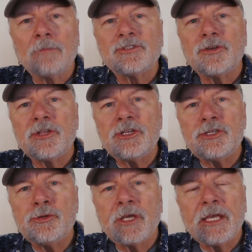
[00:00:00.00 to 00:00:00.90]
so that
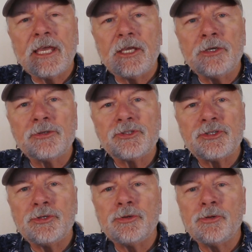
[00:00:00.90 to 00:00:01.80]
you can get used
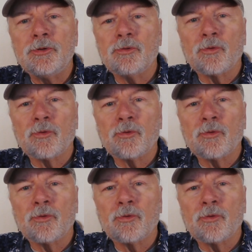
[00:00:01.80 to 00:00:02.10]
to